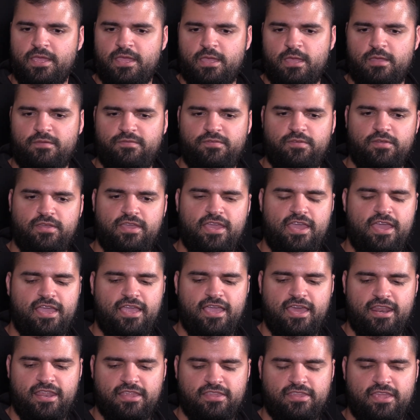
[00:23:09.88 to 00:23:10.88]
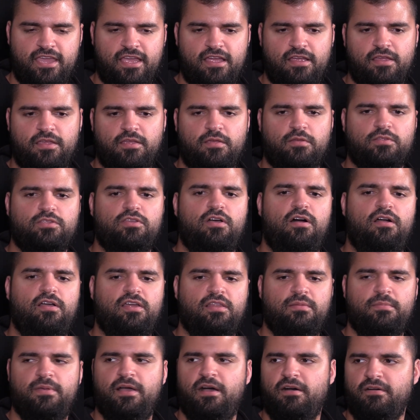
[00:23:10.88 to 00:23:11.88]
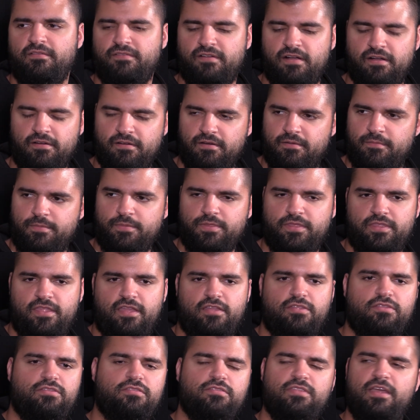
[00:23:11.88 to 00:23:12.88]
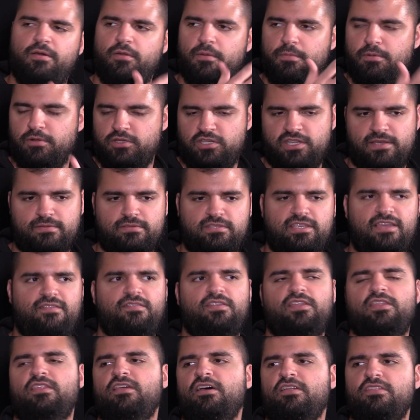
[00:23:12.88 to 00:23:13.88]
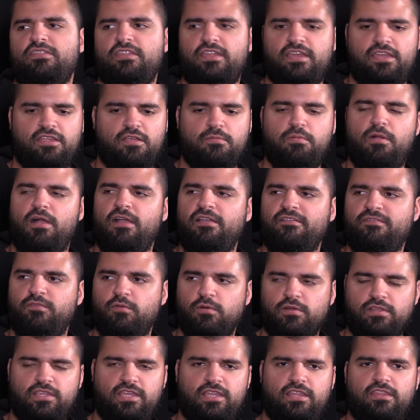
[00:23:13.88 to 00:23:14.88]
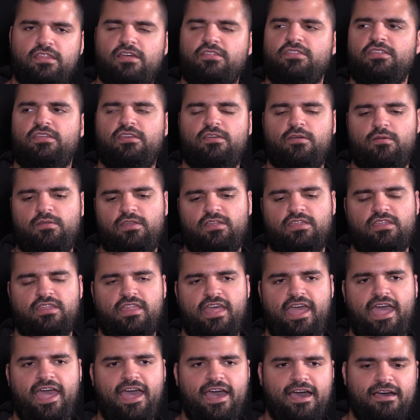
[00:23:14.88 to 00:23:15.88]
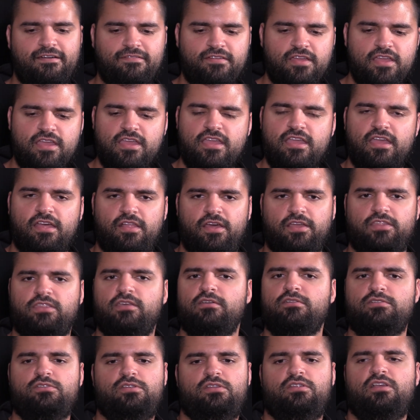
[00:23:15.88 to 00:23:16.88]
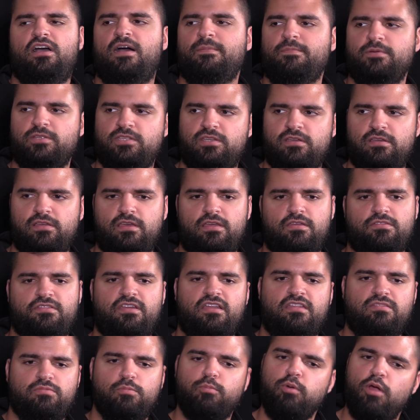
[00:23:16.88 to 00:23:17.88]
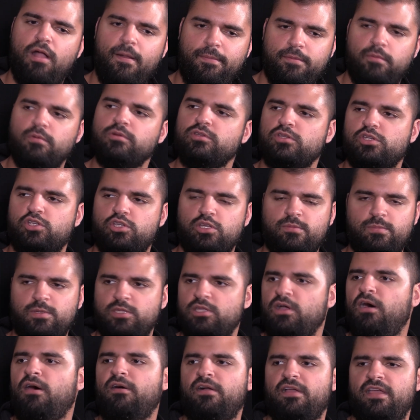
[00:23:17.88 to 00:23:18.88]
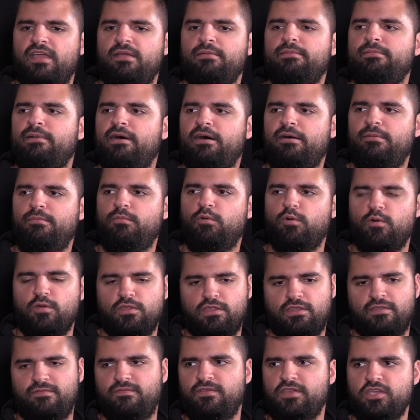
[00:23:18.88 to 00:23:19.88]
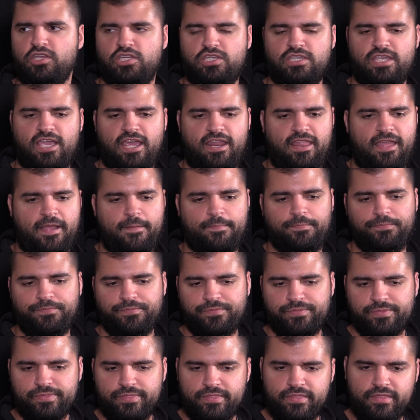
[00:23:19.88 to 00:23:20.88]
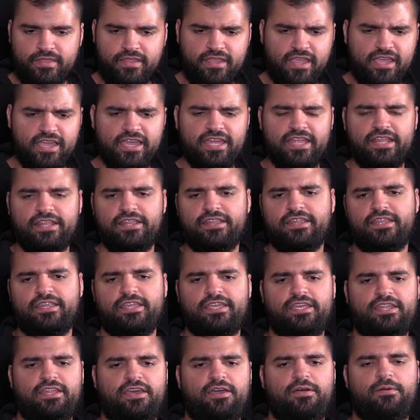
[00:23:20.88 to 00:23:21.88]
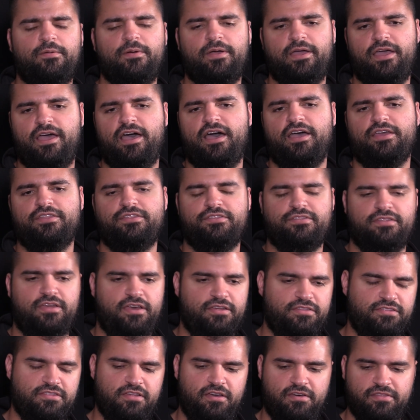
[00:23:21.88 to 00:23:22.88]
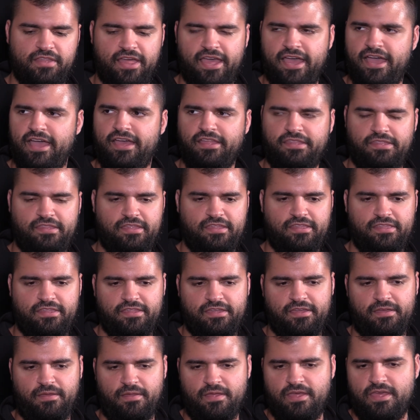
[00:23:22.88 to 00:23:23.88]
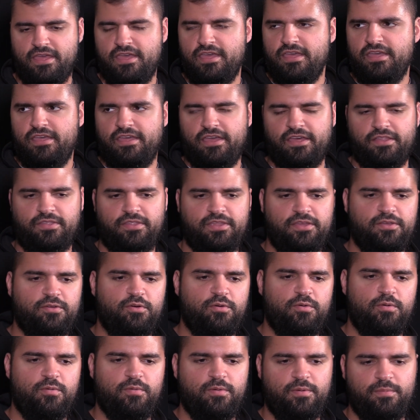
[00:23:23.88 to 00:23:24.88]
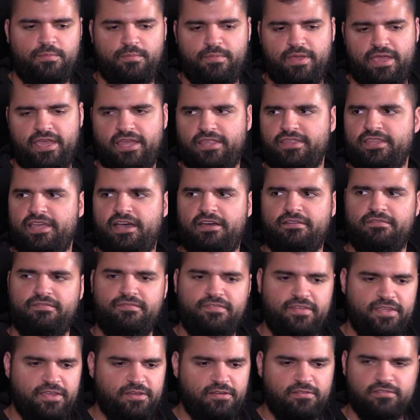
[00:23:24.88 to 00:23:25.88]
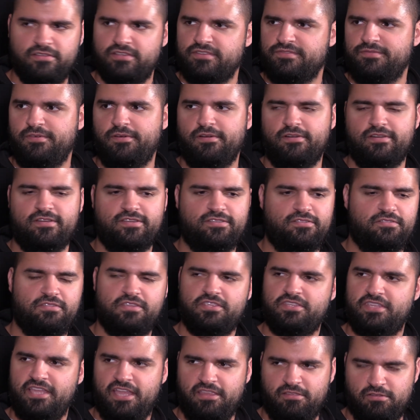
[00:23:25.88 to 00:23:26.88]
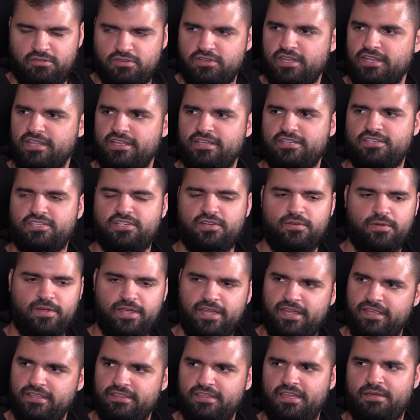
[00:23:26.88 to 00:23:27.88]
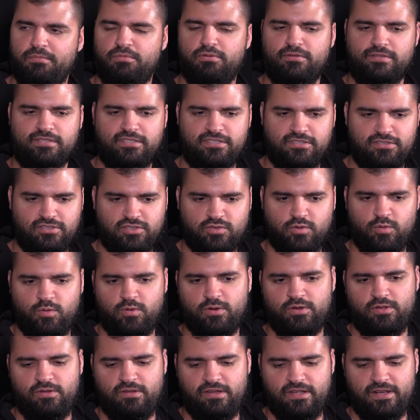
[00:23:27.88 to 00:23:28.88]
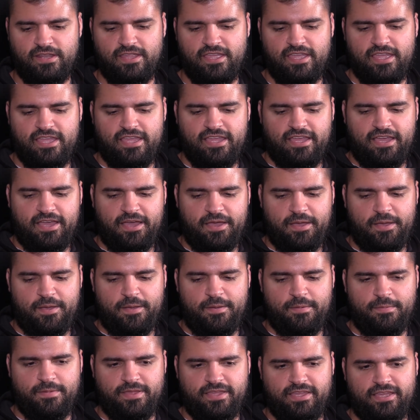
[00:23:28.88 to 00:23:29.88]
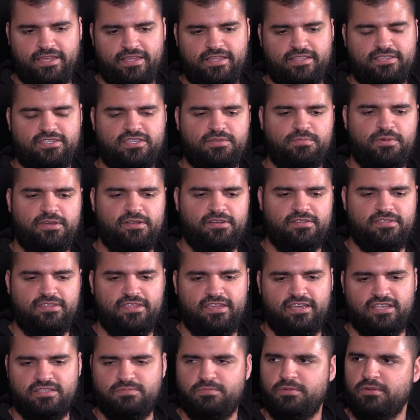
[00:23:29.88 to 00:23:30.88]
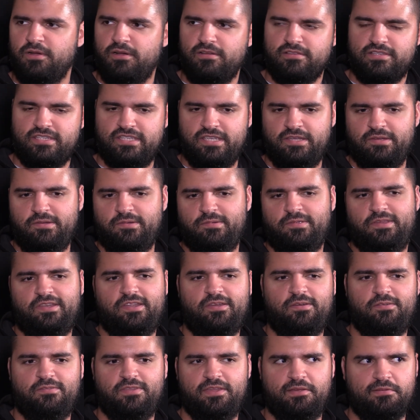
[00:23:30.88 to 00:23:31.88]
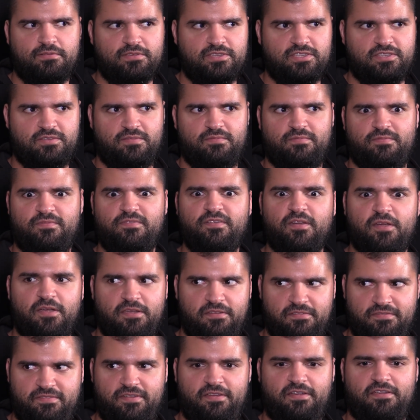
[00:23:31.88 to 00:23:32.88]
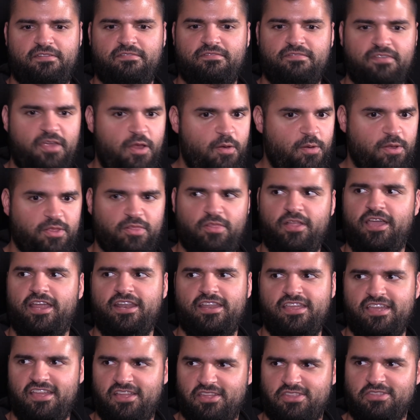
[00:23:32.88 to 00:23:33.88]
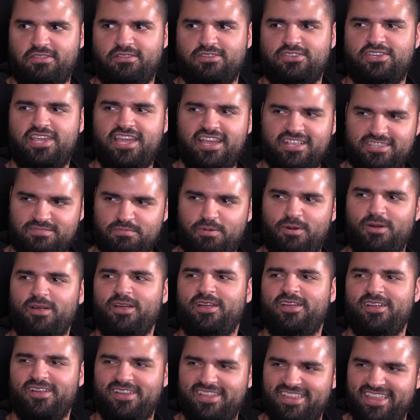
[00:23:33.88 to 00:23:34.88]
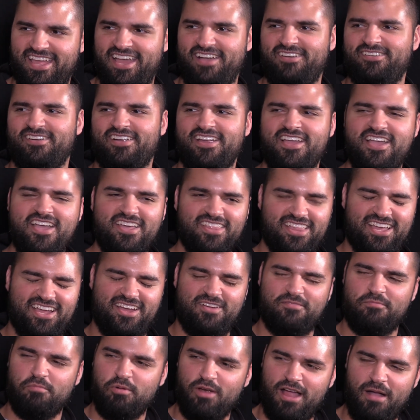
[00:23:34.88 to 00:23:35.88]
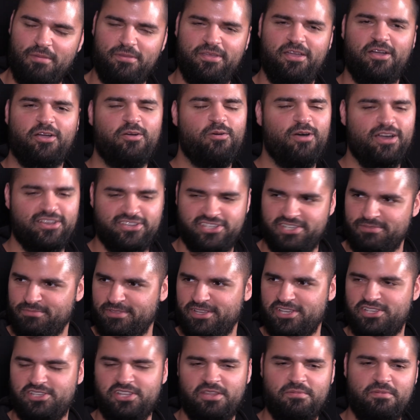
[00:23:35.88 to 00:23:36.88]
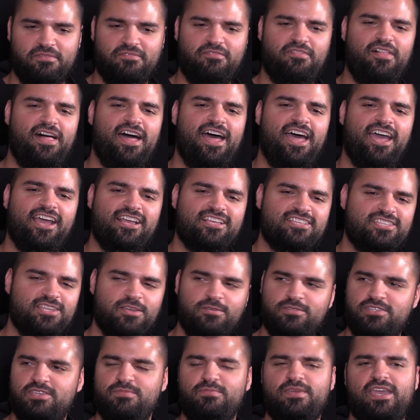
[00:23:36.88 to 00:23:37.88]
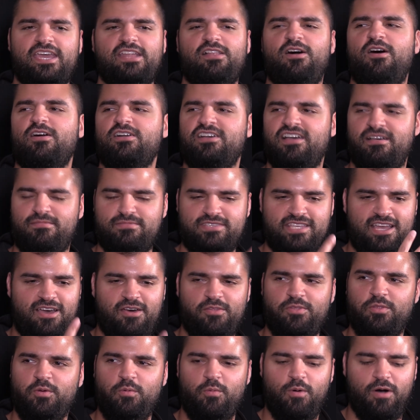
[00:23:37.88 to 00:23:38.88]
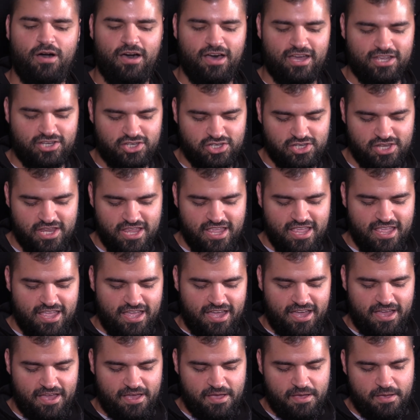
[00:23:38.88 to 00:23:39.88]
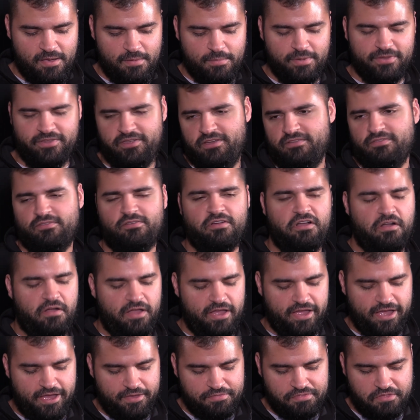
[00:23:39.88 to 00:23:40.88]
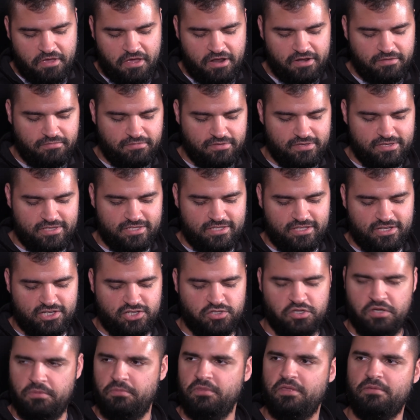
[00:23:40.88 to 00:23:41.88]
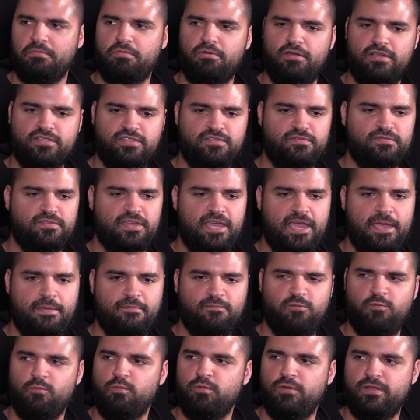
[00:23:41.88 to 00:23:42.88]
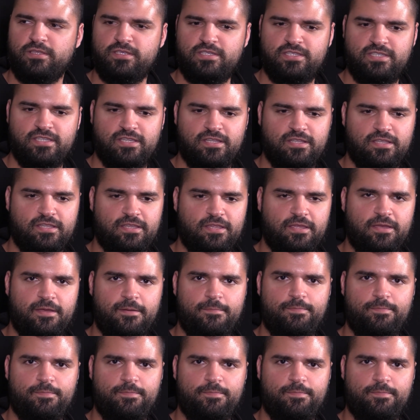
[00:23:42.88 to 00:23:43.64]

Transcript: If you can't get it there, you're talking about that would put you up 7-0. You're probably 14-0 going into the half. Like, those are the opportunities. That's probably what you should be talking about more than officiating. Right. And I saw that and the illegal man downfield as far as on the Daniel Jennings screen that Princeton scored on. And some other things, but also, there were some very, very, very late hits on Chance Parker that probably unquestionably should have been flagged. So to me, it all comes out in the wash. But overall, I thought it was an extremely impressive game from Princeton.